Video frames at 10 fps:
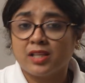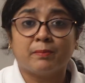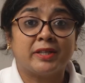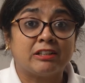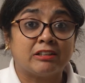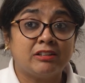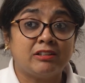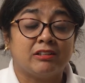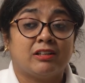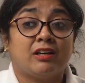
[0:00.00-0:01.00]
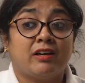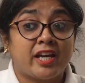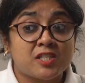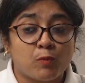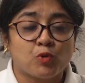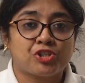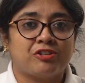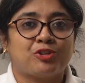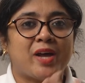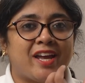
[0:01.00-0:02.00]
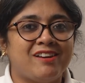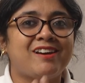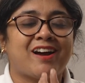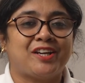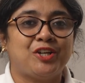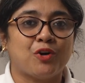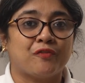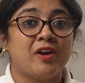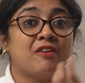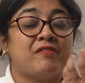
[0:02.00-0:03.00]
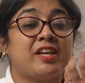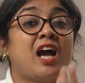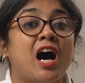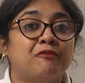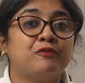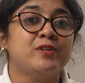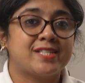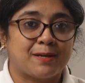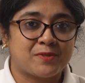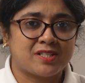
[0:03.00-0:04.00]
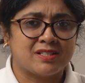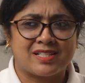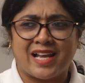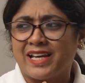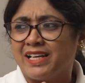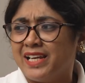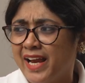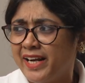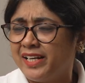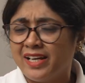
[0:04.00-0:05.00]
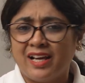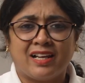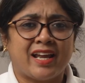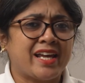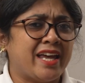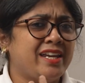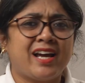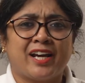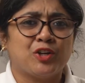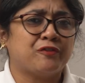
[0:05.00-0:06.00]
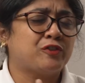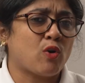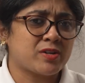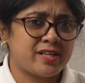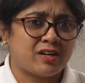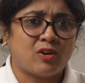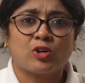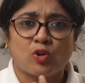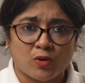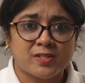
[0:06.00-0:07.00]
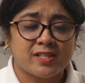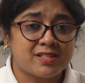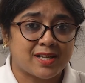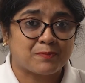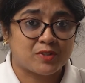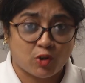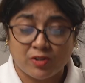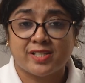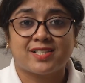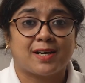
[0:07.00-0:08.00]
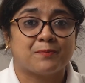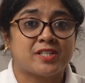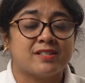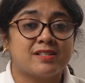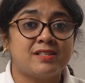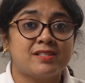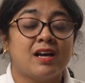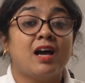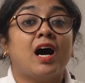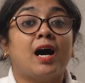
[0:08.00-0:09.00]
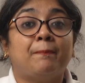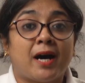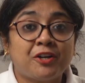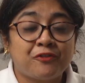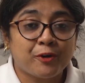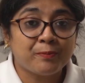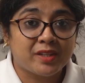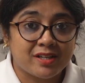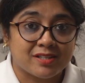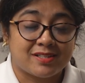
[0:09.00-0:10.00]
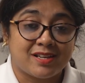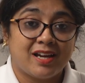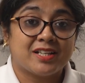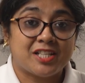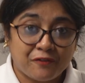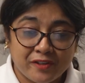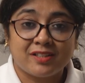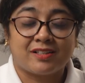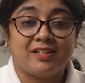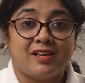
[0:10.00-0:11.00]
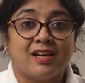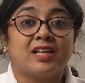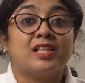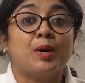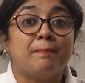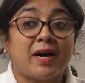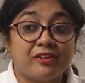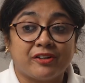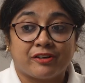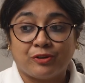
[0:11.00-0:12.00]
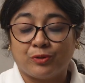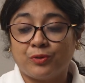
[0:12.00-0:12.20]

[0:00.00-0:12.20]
the maternal exposure to any kind of very harmful substance like lead, like any kind of toxic or toxic substances. Apart from this, definitely the mother,